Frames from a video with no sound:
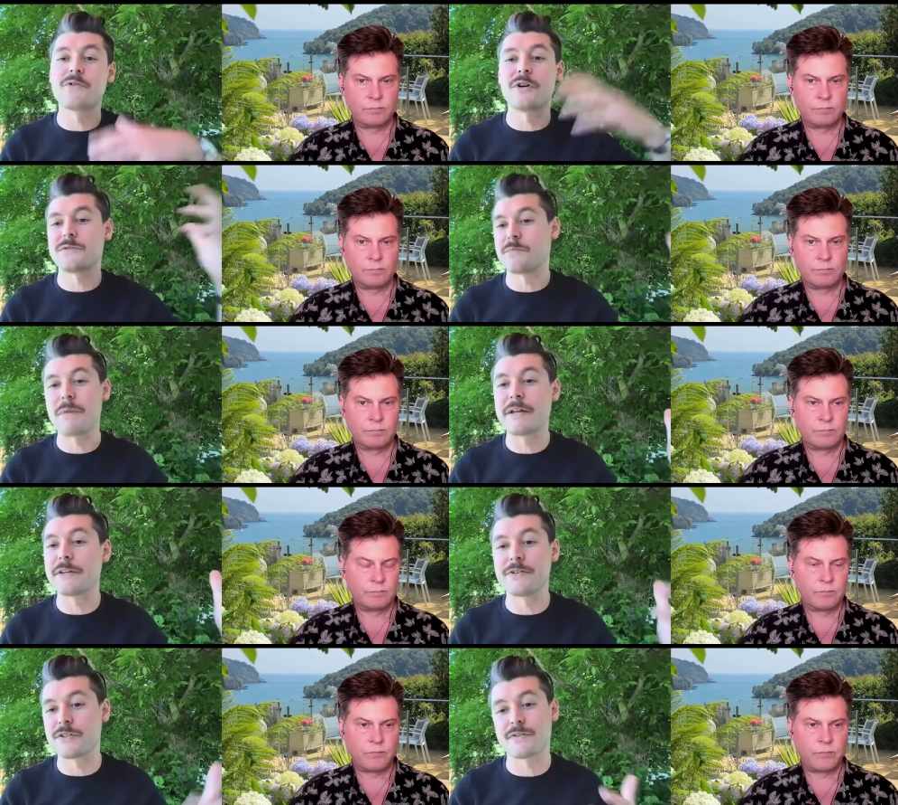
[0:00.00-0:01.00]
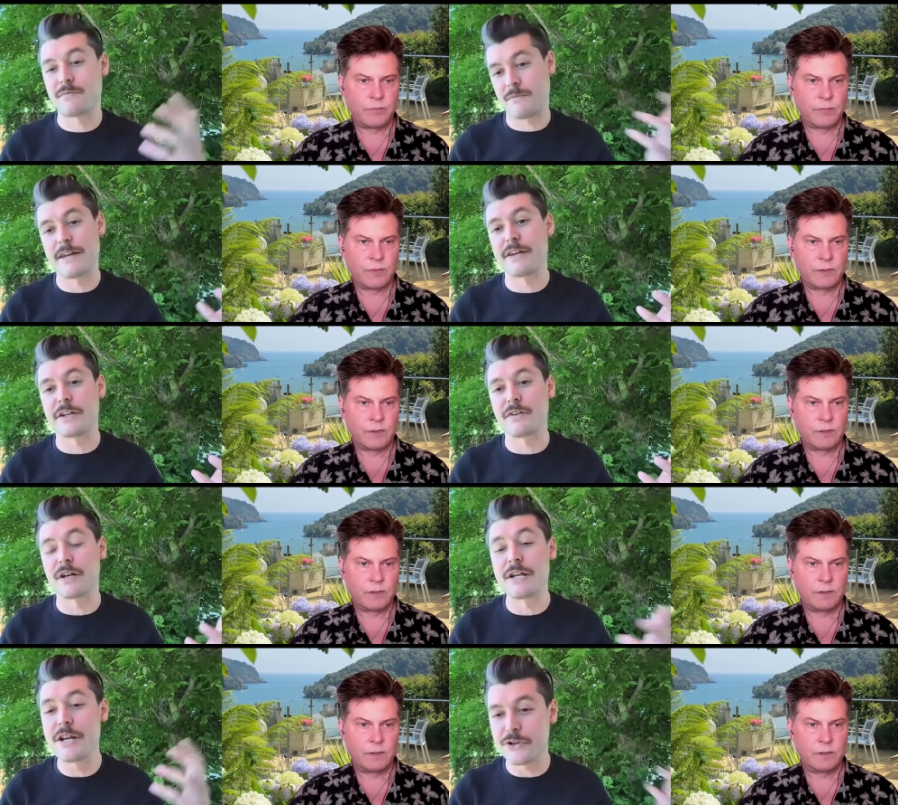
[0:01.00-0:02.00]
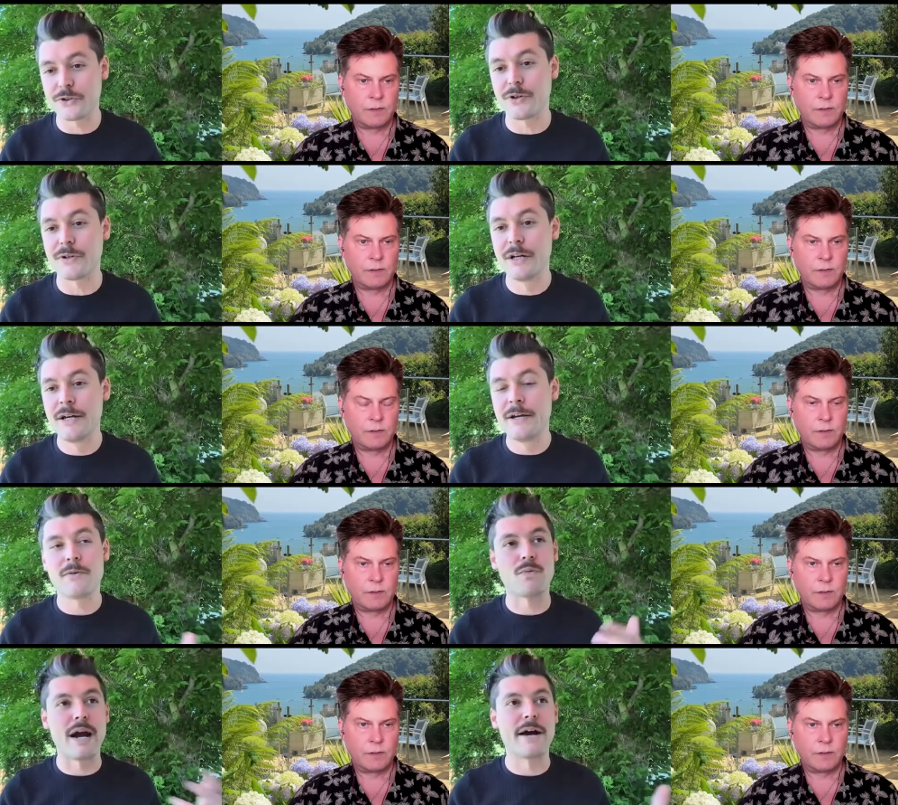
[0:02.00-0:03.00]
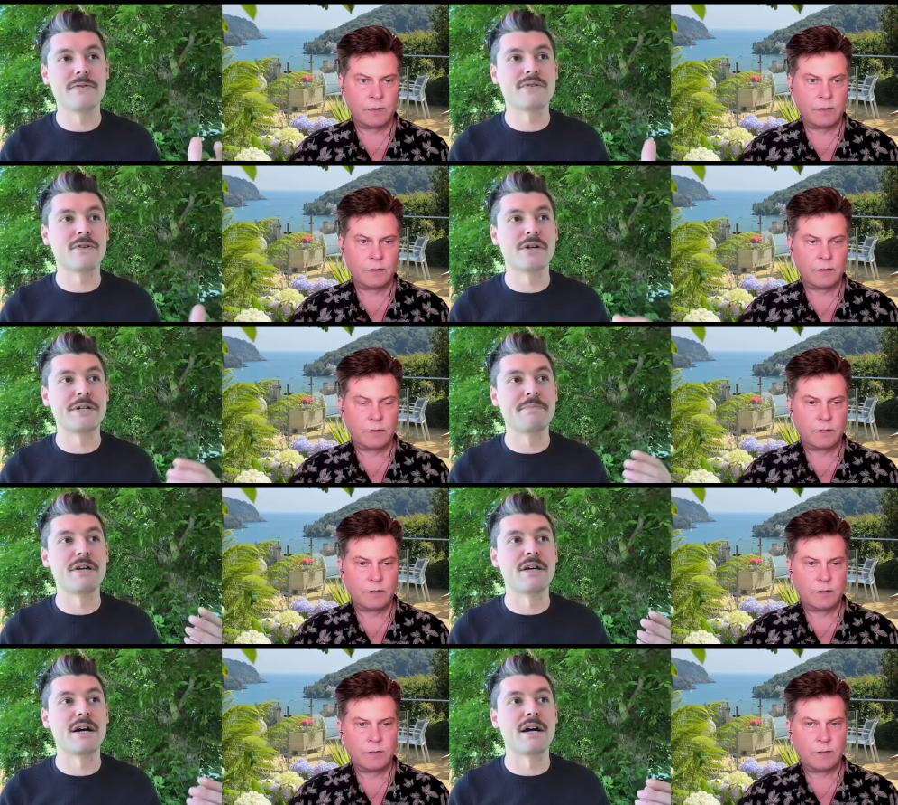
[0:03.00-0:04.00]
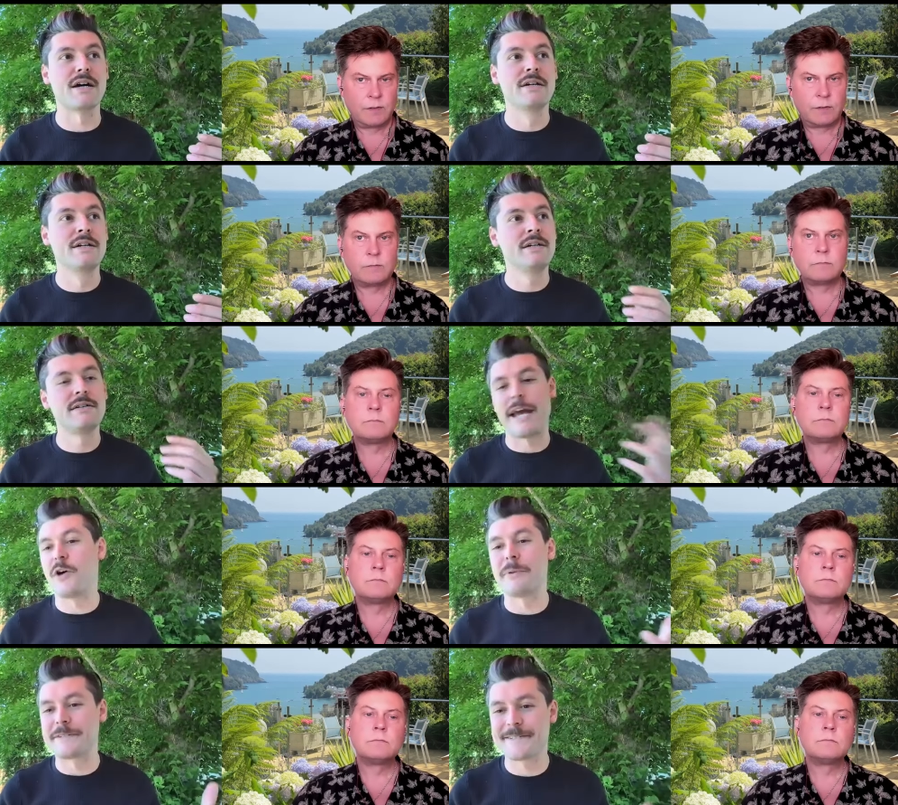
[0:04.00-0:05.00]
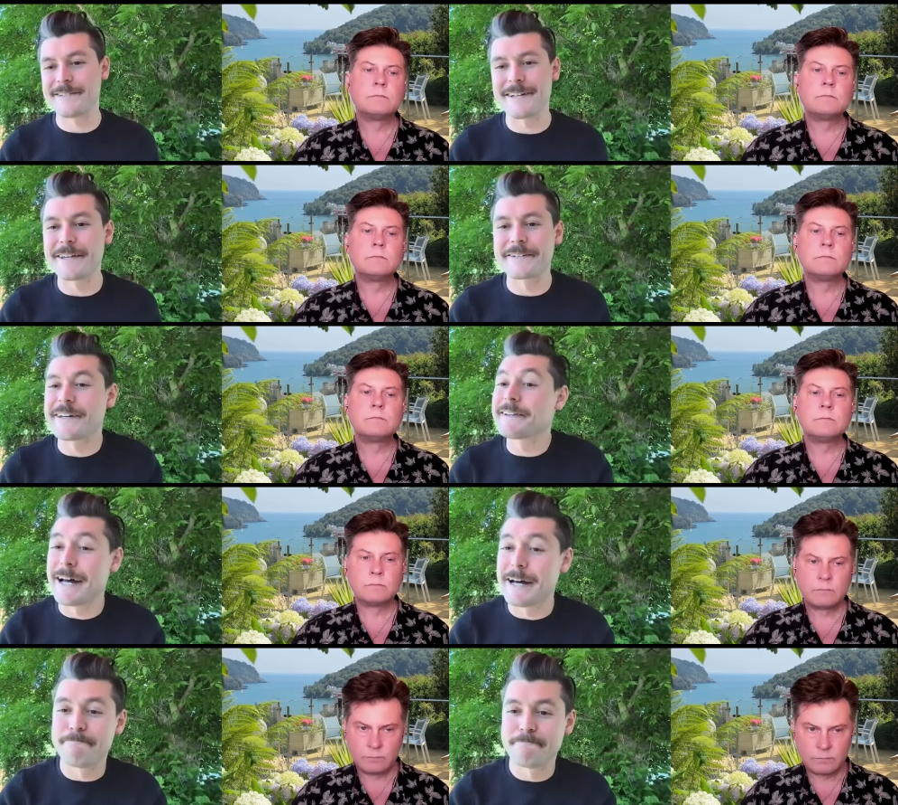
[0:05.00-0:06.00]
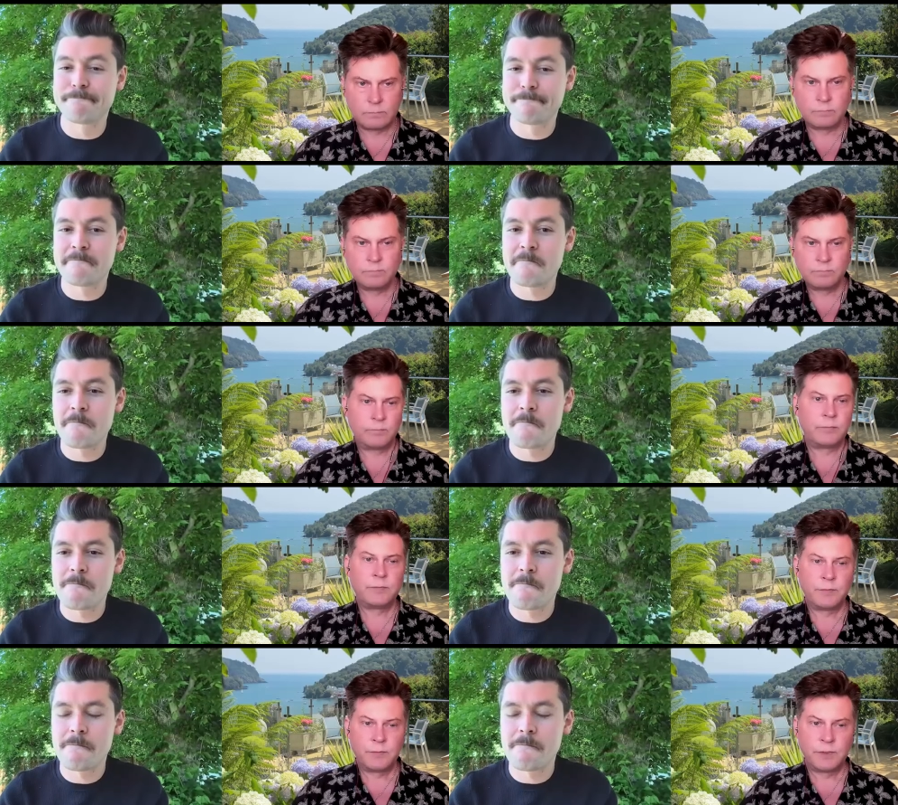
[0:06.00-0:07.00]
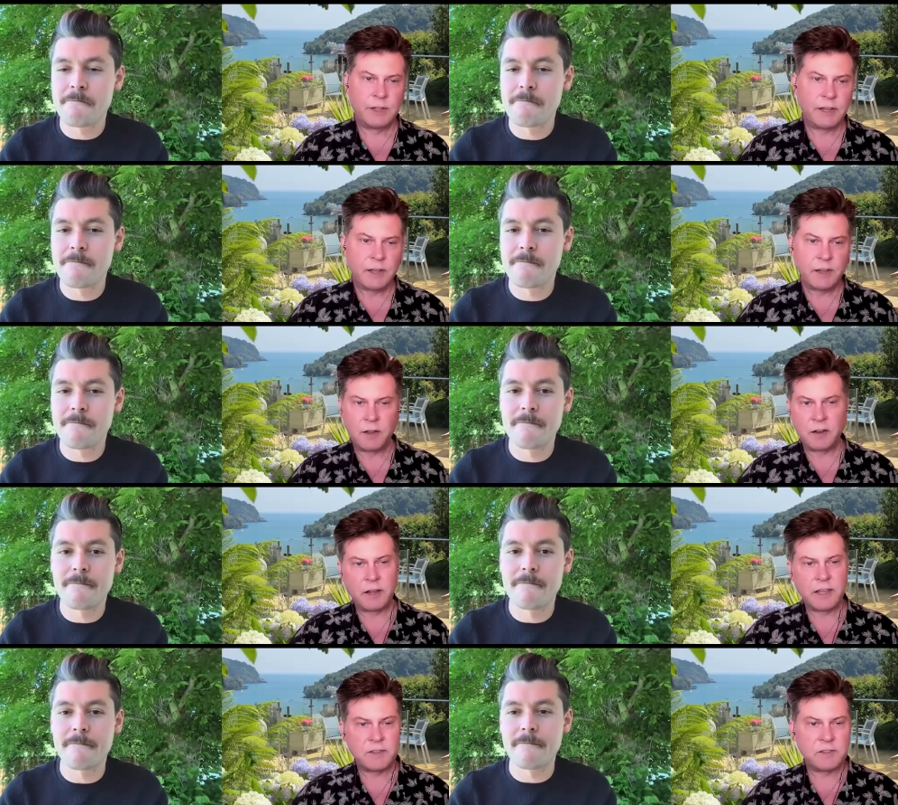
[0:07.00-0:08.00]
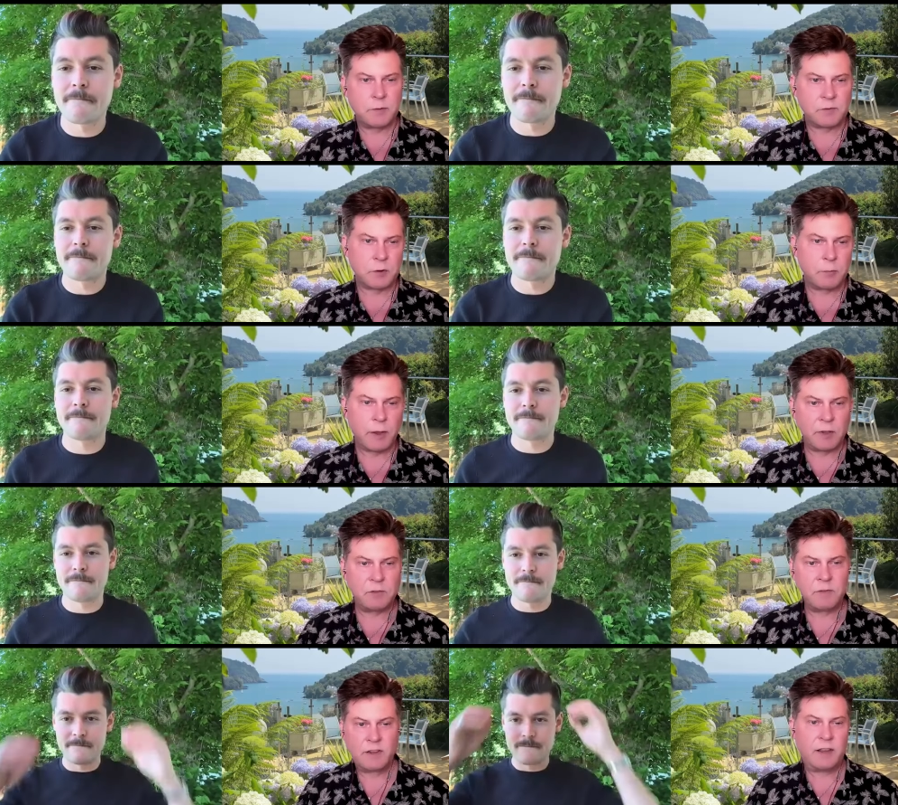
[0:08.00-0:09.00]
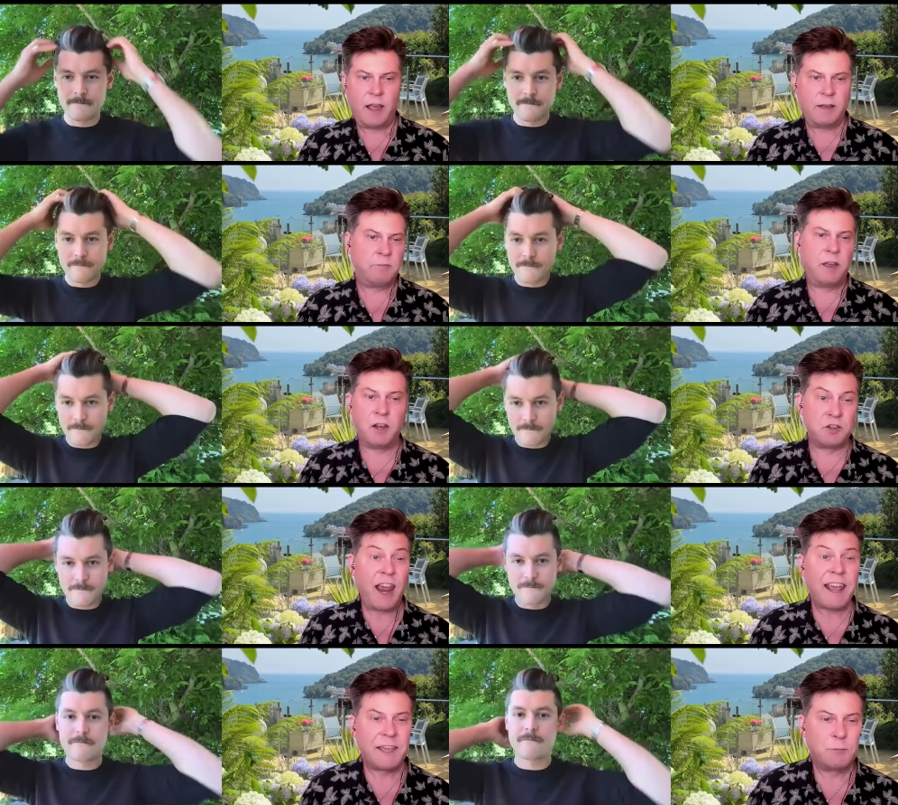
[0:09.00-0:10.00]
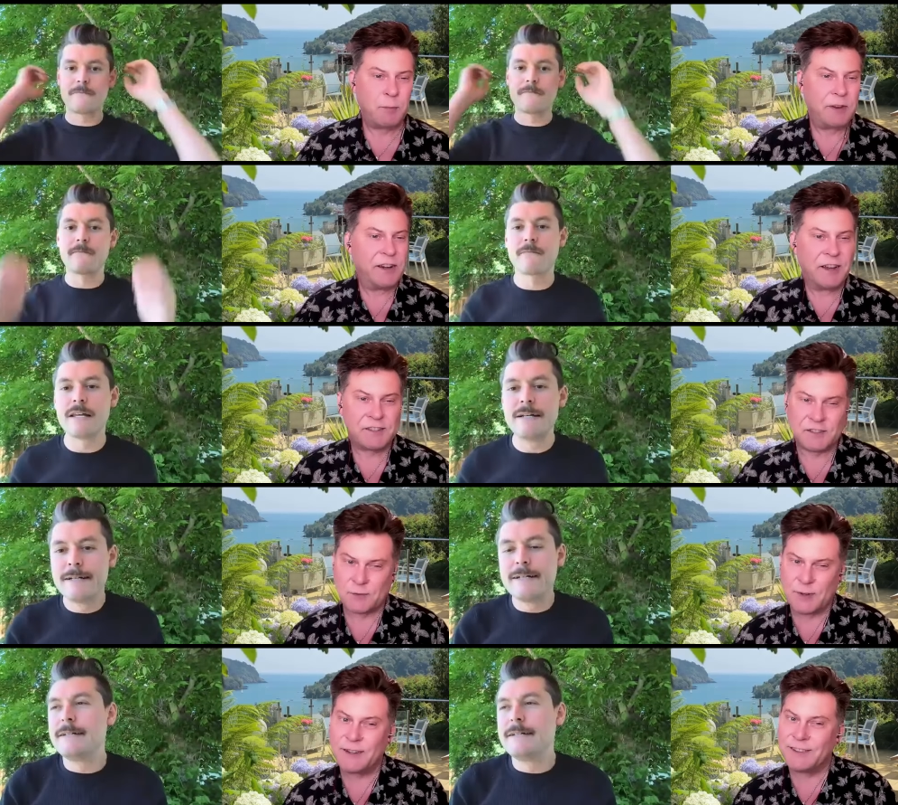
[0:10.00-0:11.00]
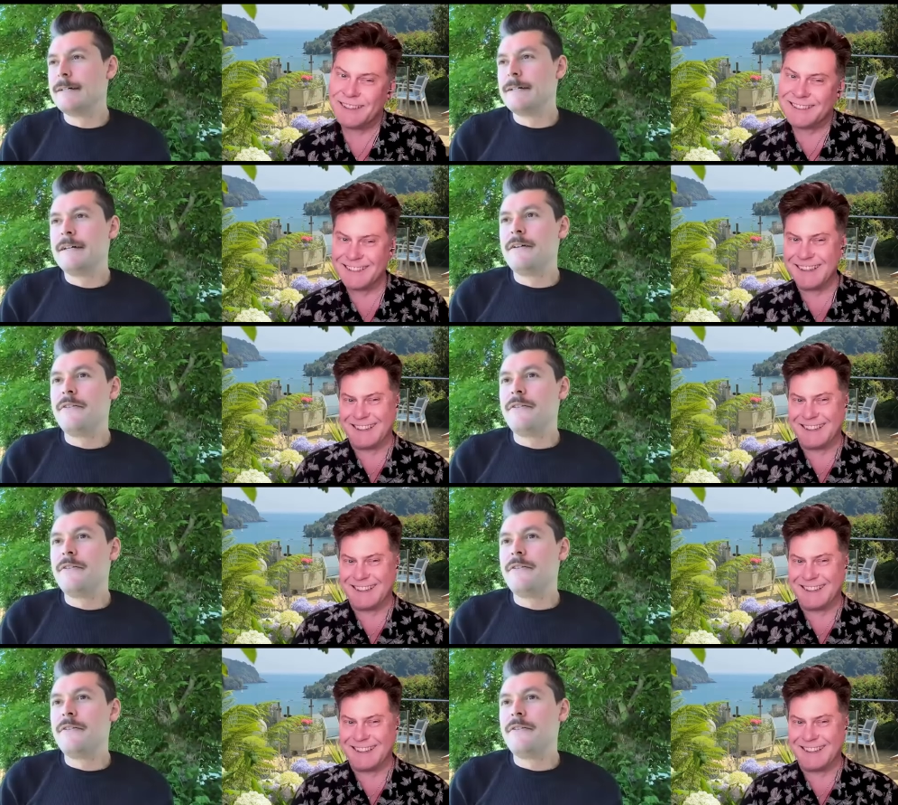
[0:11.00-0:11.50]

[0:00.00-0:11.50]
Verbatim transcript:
Speaker 1: also mainly just I think in the initial rounds are going to be uh, helmets and things like that.
Speaker 2: Mm-hmm. Yeah, yeah, and I guess um, sort of maybe a, jacket would be nice as well. That's uh...